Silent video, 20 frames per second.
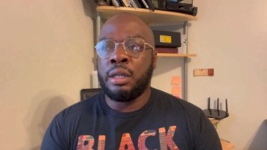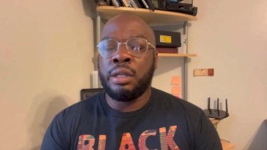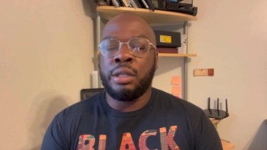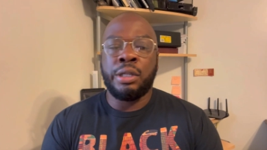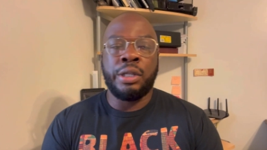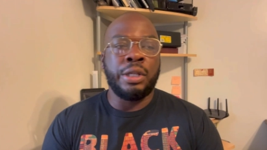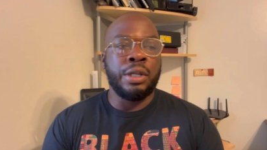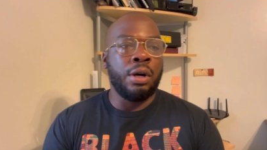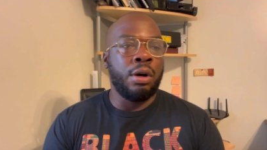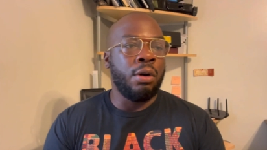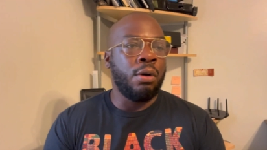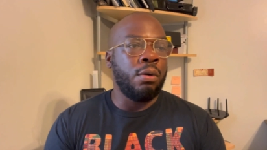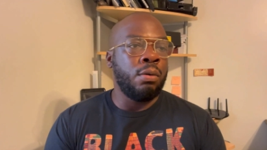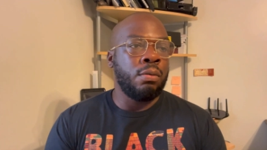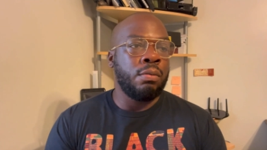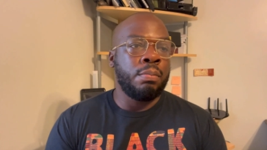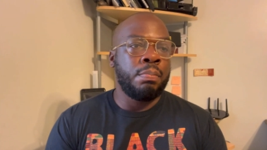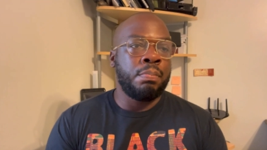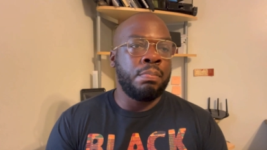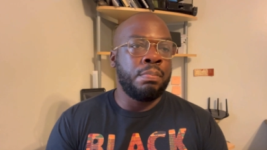you know,
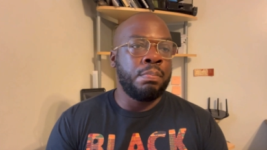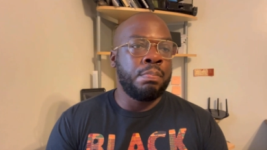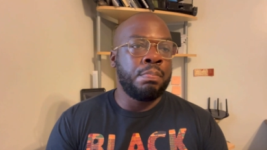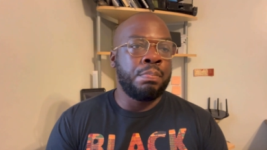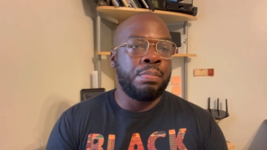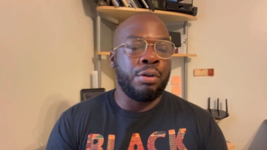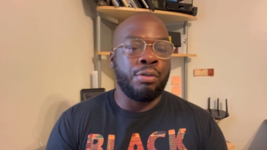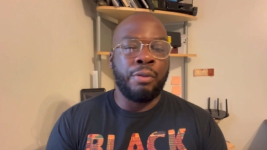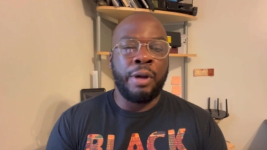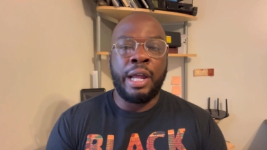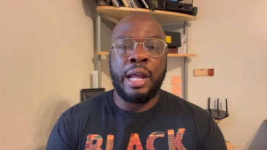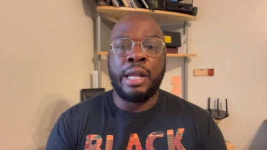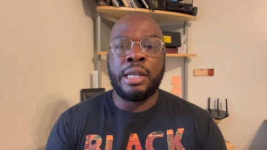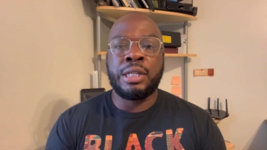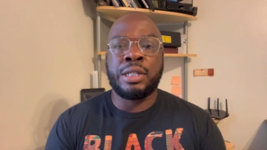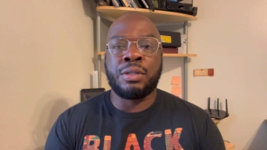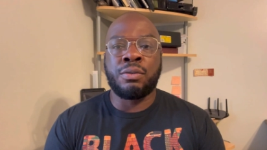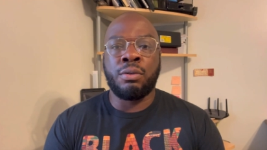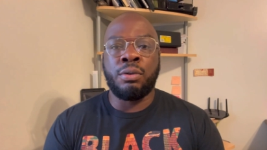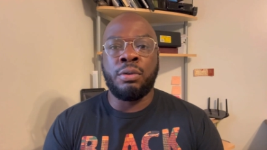
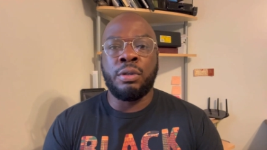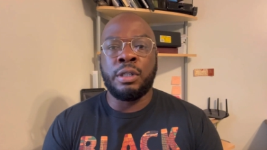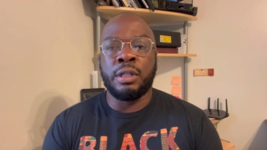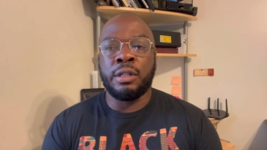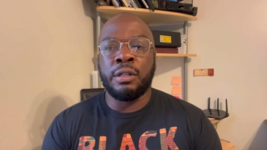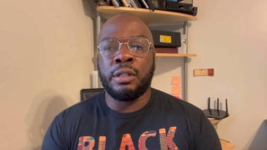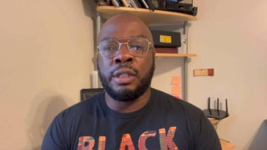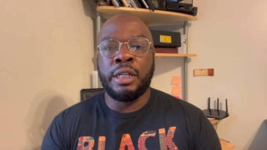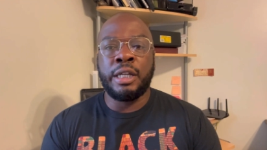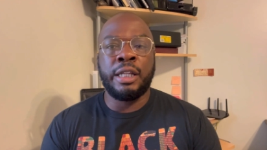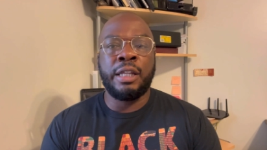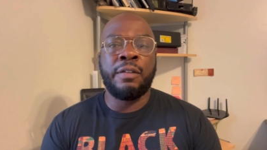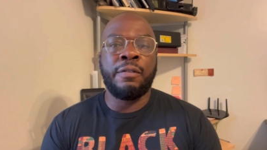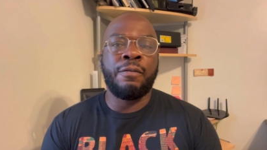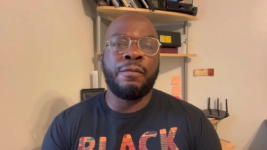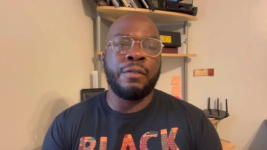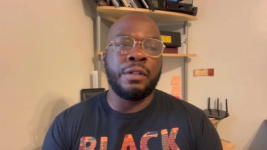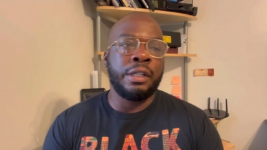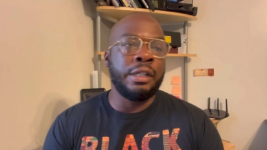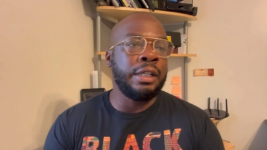parades through the lily,
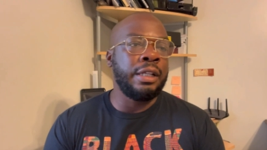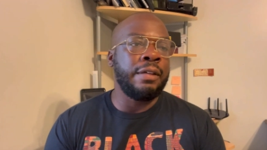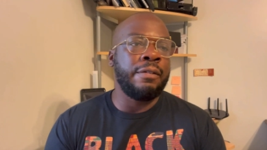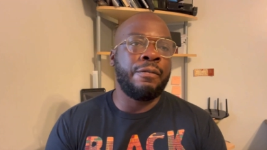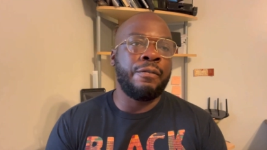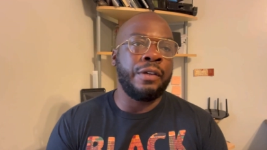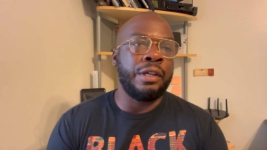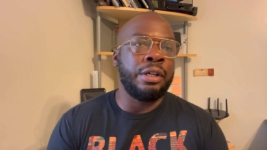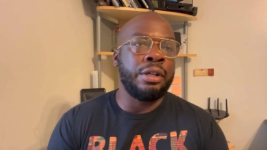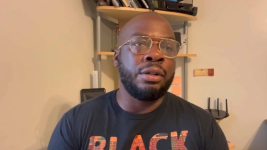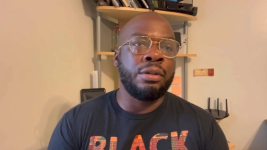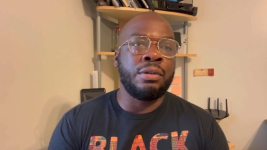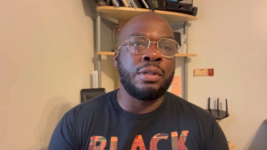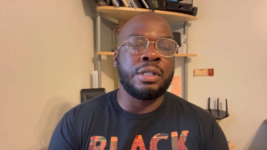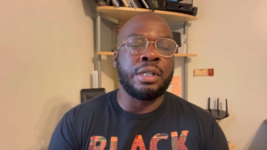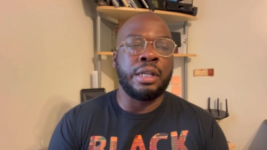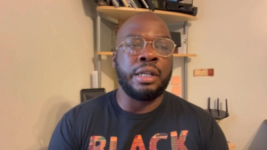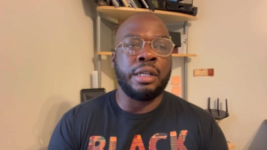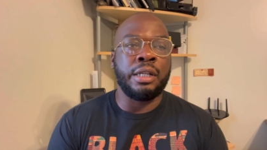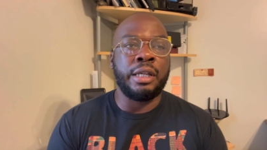lily
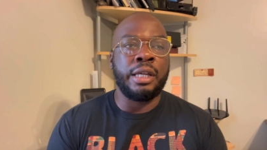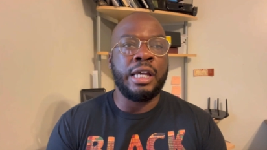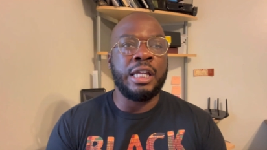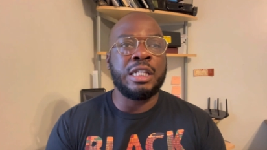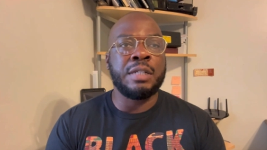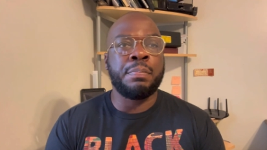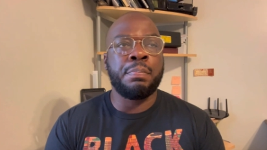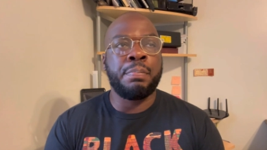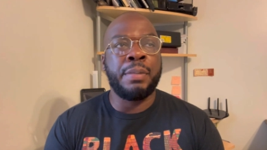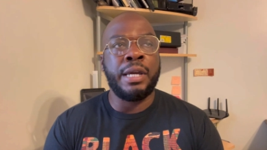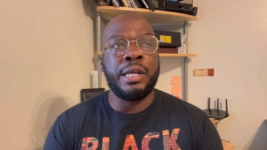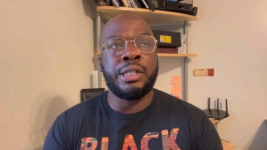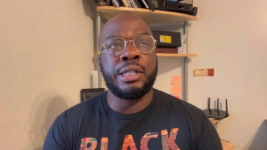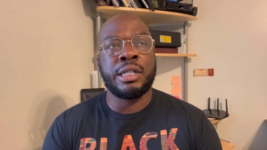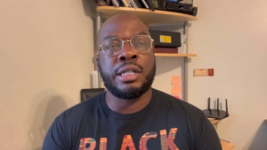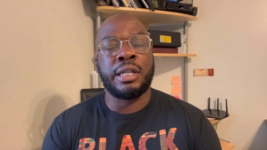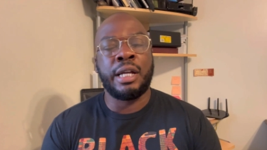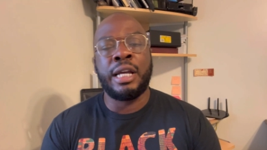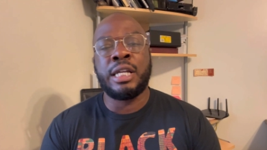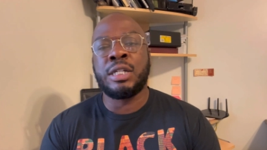fields and eats
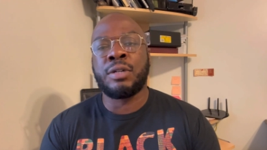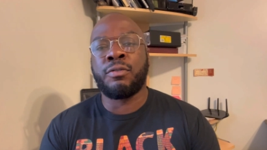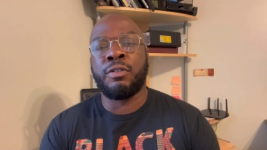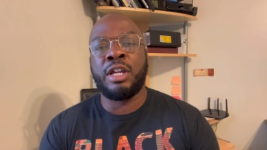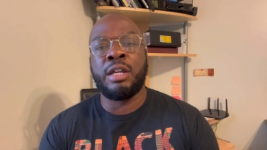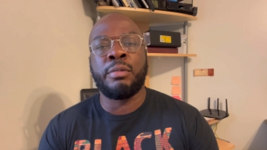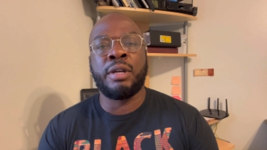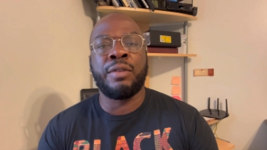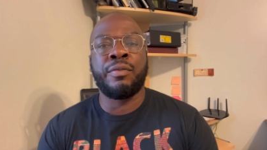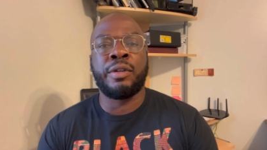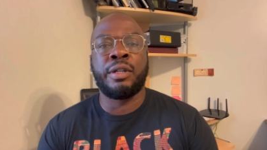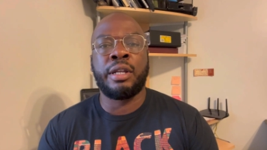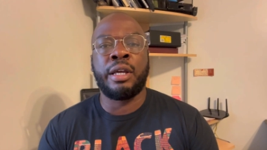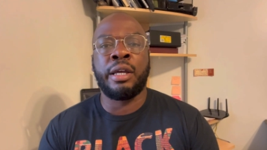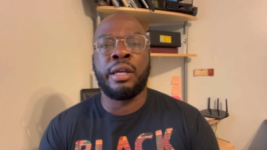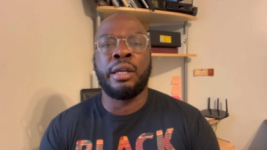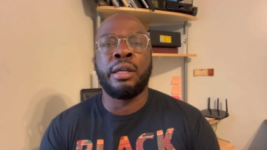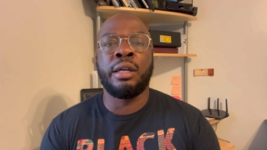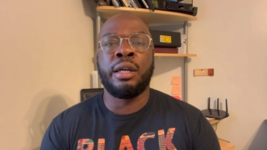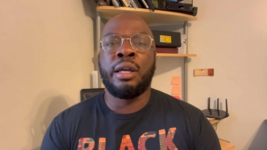peaches and ice cream every
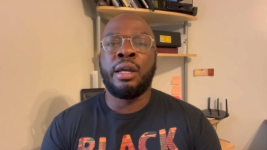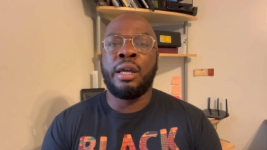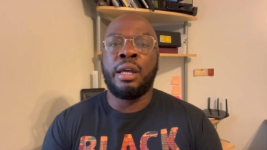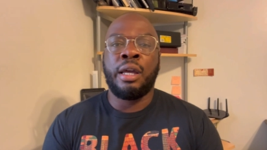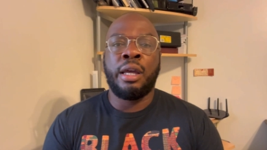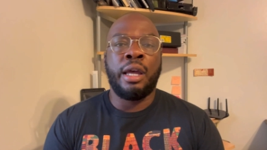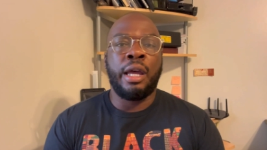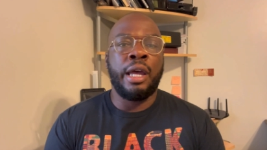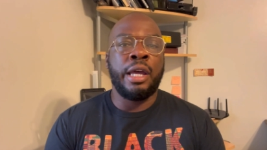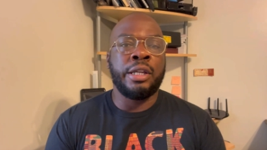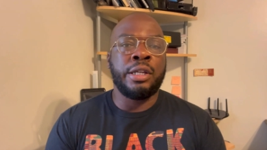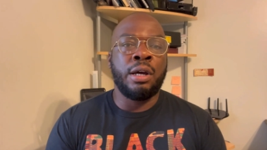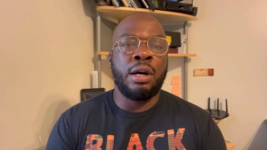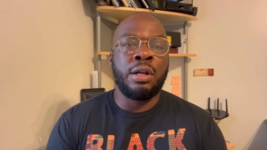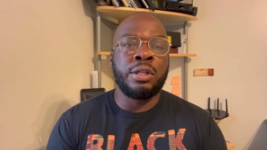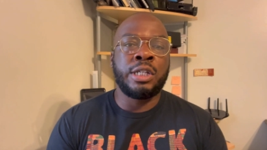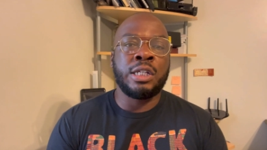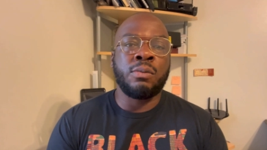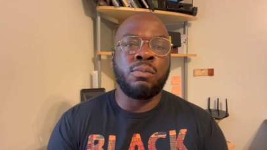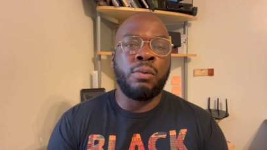day and
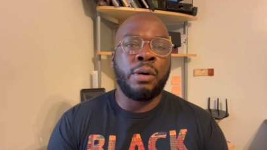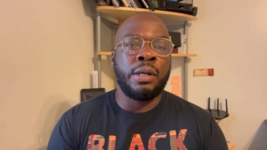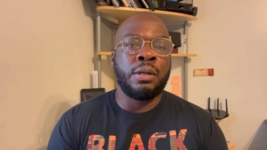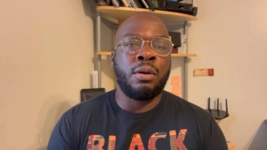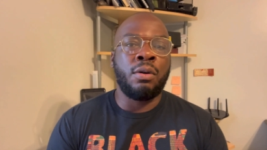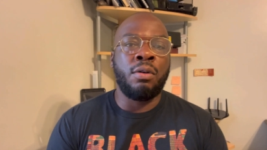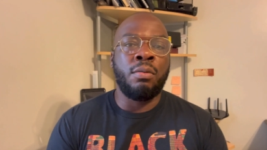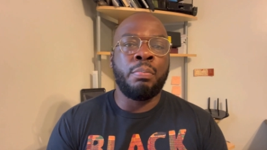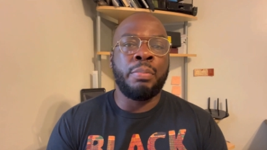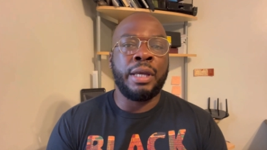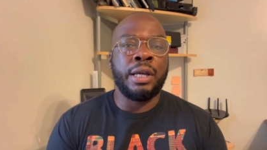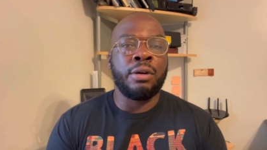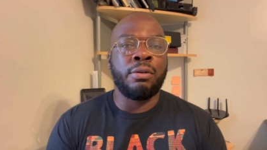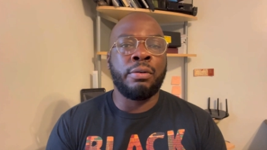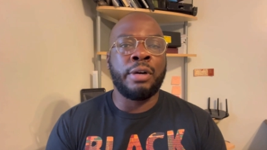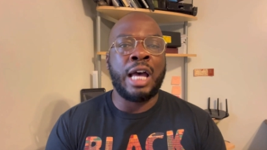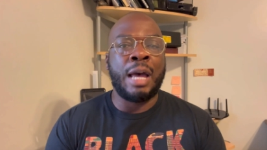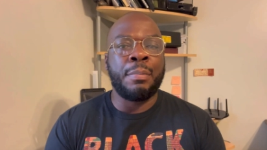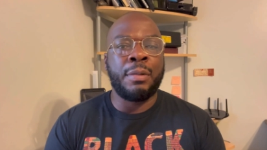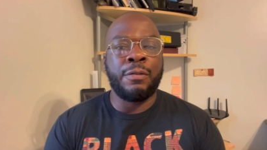y'all just one old big
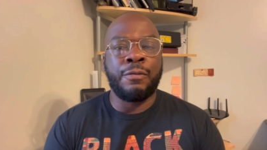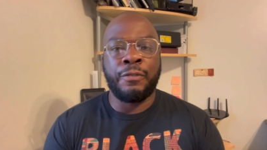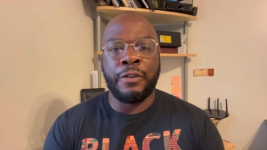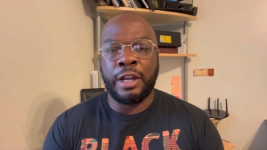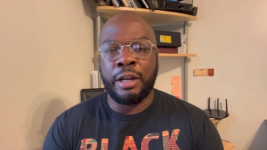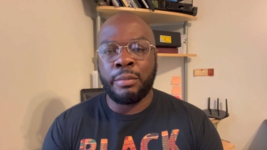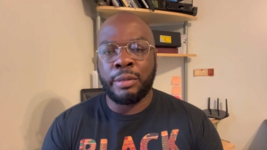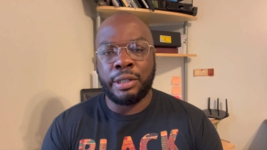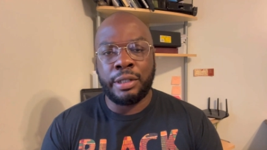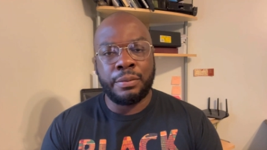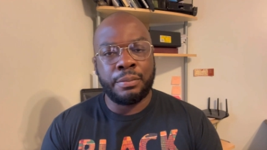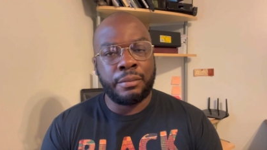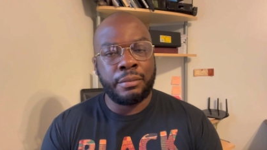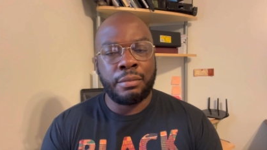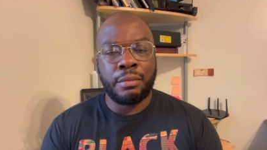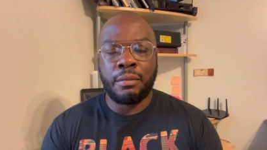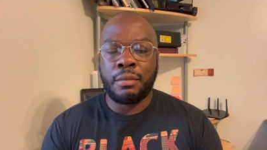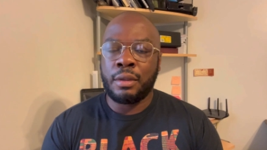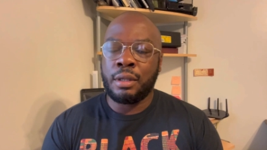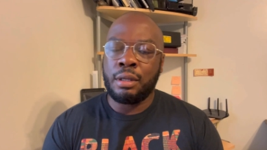old happy family.
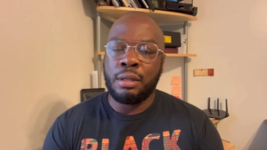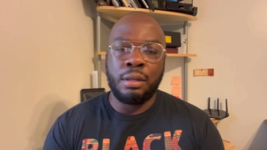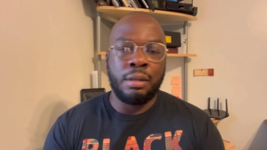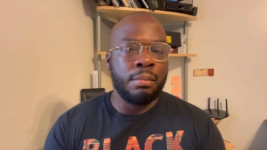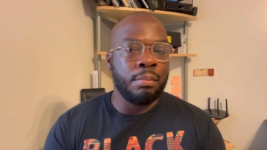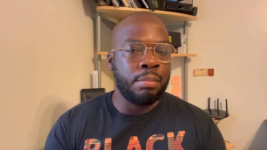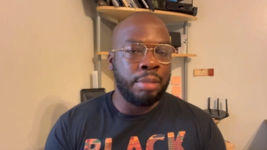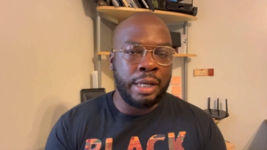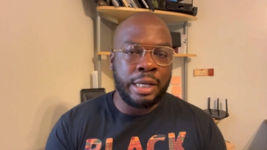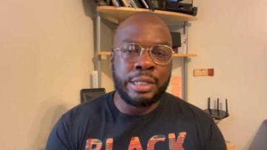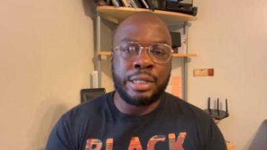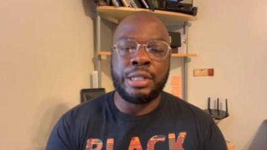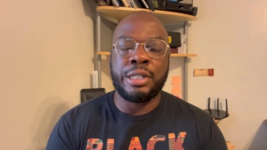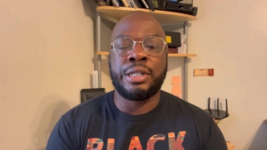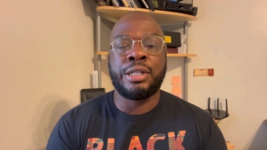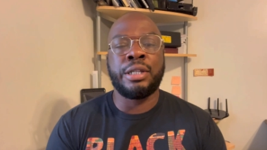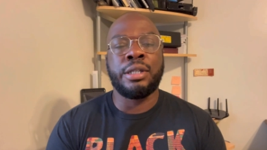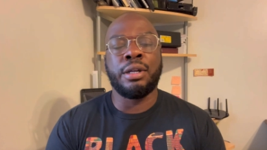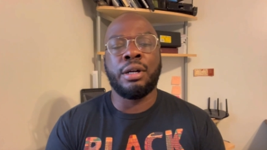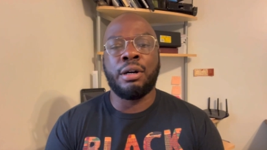Blessings
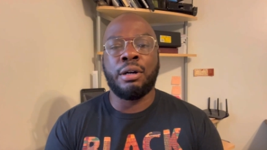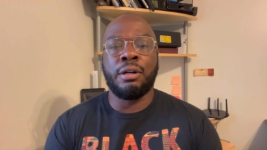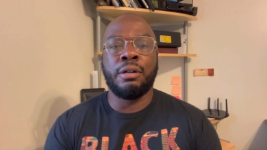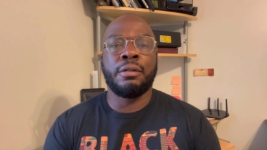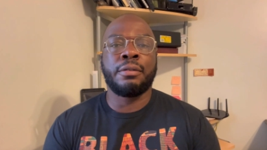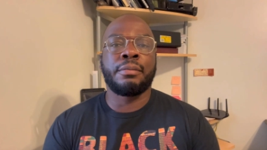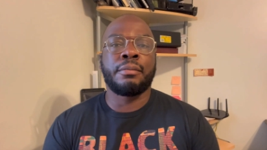to y'all.